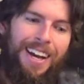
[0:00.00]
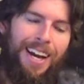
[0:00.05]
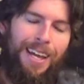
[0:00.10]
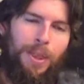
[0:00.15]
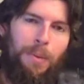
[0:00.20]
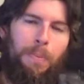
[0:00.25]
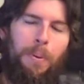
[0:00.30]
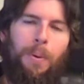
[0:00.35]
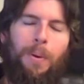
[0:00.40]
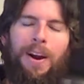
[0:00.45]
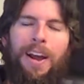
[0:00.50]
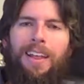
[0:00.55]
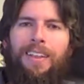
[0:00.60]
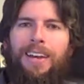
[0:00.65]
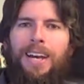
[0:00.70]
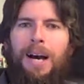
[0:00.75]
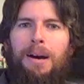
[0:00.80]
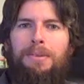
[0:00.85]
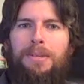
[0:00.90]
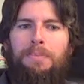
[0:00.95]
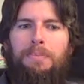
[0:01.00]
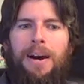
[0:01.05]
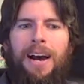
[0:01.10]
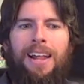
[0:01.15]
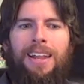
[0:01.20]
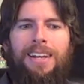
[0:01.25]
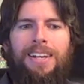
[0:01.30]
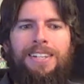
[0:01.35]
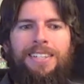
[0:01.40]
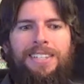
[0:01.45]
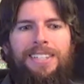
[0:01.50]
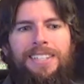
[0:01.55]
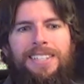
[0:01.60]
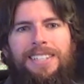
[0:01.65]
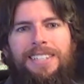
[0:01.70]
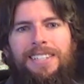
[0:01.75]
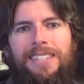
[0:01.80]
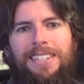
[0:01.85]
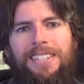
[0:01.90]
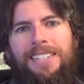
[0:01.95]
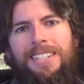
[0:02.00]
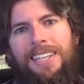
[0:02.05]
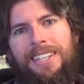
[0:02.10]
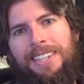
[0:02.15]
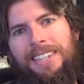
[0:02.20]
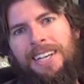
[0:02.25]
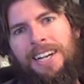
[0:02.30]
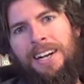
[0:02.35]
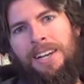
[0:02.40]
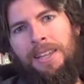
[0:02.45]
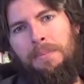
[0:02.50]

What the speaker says: And the poor helicopter pilot is just still stuck there,